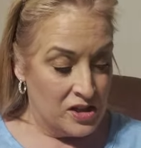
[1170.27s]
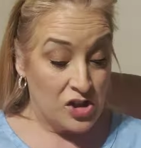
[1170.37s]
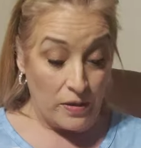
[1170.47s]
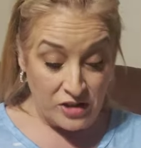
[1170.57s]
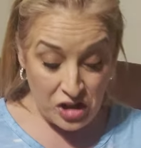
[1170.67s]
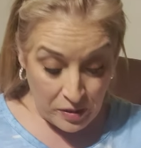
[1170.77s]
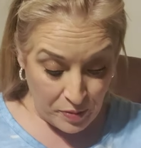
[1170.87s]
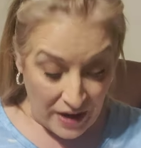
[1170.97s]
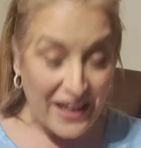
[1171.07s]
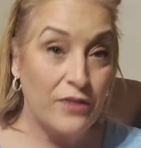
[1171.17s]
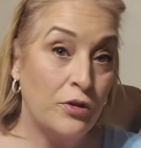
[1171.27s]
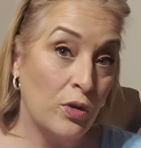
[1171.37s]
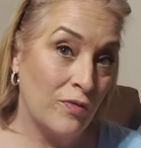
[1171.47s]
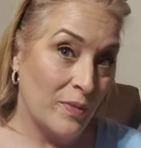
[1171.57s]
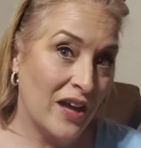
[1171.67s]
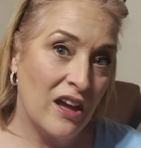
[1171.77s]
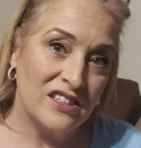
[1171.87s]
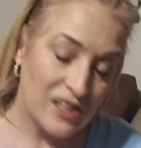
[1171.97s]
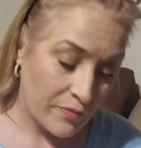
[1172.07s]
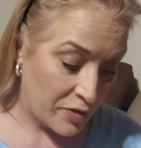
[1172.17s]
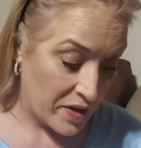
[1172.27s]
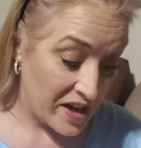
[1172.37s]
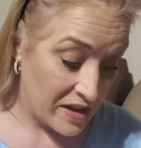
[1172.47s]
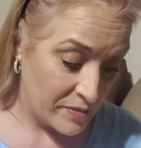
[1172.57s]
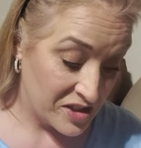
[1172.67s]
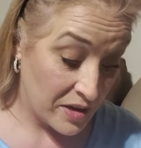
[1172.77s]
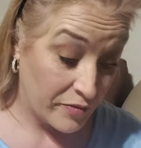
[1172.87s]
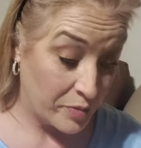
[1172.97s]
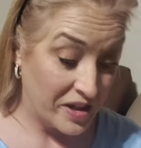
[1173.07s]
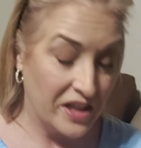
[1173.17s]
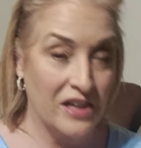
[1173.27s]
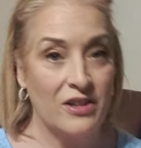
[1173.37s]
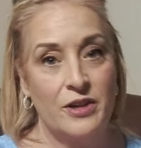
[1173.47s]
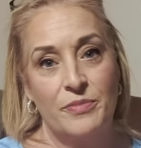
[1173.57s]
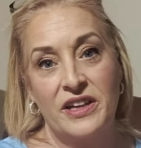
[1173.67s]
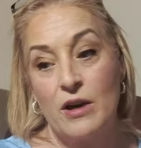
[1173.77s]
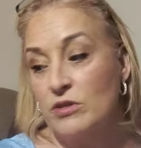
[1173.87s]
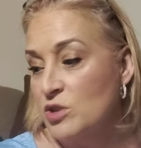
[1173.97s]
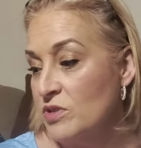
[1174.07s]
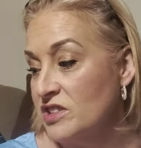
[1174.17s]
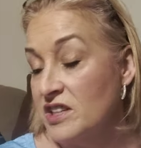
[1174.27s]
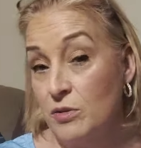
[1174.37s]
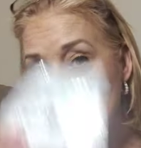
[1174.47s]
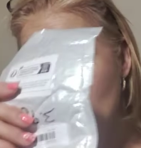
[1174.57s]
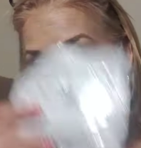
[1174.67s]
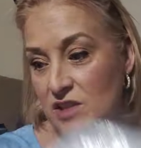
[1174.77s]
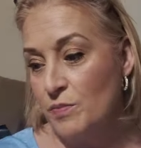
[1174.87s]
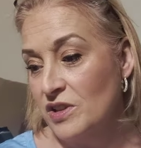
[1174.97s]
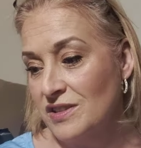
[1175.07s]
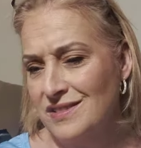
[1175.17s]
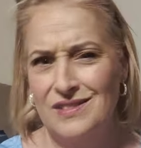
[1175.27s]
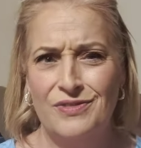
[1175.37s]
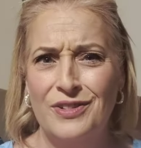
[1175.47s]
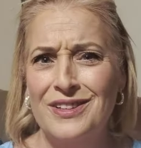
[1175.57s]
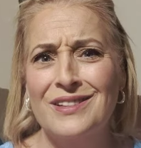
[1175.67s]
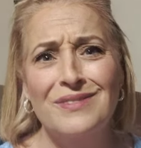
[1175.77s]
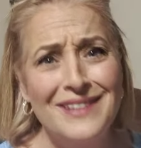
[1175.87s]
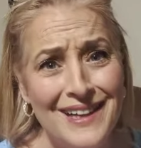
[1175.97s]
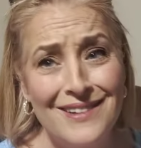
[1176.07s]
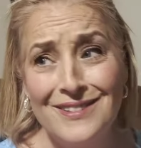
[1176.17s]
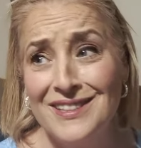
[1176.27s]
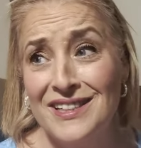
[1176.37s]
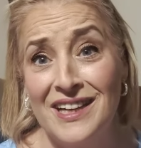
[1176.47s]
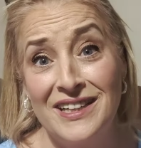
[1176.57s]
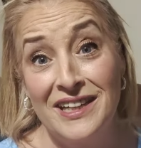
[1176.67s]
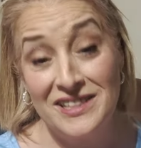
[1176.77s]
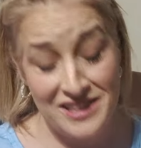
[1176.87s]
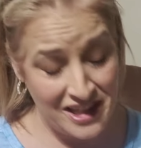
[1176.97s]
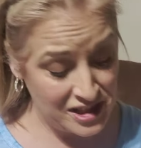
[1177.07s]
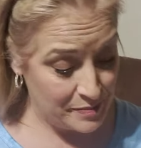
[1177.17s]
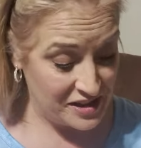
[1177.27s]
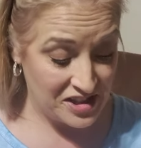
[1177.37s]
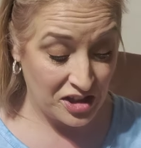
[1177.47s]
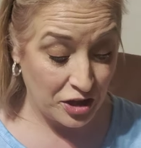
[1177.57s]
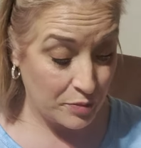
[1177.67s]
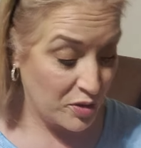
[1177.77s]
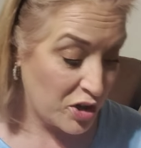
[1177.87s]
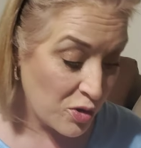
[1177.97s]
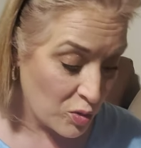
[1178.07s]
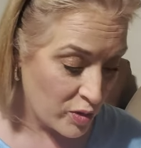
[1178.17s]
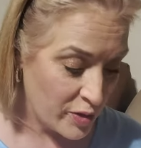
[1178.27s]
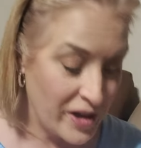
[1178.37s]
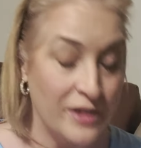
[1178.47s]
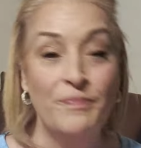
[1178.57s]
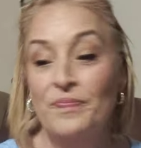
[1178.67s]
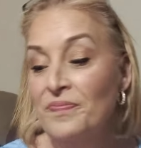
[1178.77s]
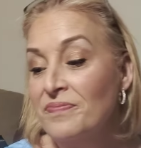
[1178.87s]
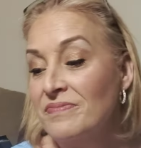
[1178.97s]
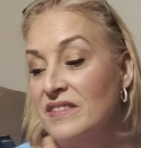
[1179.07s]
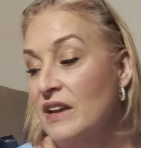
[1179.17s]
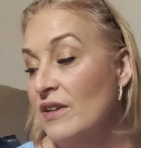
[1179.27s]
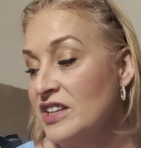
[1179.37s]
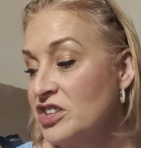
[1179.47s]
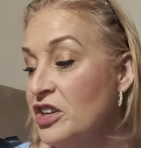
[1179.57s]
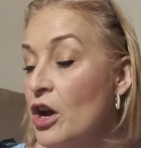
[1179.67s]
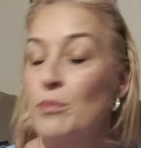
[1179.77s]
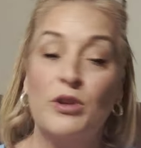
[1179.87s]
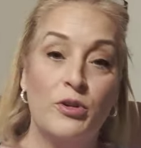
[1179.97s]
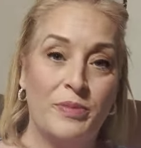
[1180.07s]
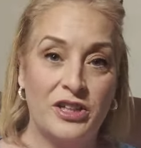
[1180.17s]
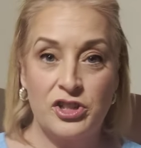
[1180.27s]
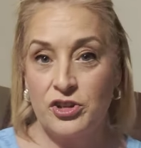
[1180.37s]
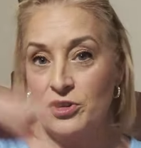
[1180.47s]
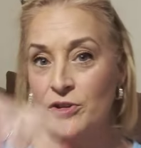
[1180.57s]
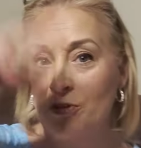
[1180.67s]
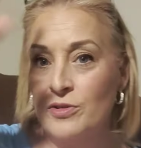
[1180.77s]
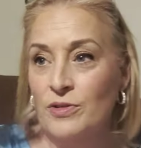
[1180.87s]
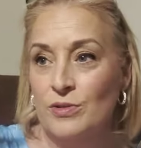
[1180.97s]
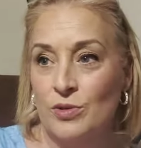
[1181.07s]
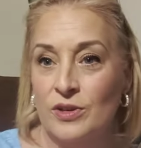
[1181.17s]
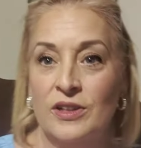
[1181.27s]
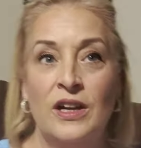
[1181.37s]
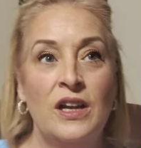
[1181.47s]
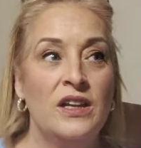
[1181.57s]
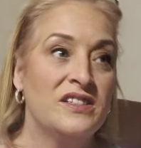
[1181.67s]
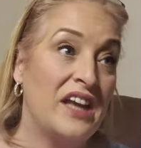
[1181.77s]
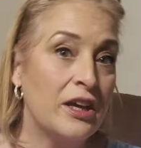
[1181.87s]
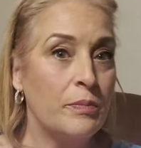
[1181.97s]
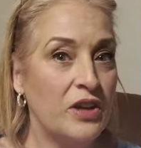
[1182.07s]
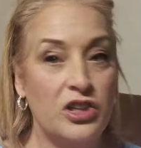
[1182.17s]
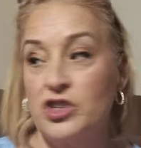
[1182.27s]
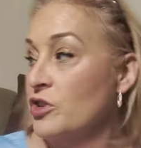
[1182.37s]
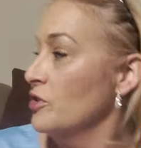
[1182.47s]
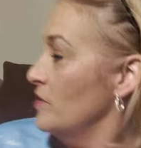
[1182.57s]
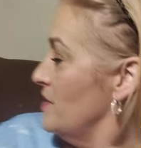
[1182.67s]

So I'm just going to put, I got a few of them. I got some for him and some for me, and I'll let him pick out which ones he wants. But for $3.98, basically, put your order in. They'll ask you to upload a picture or take a picture.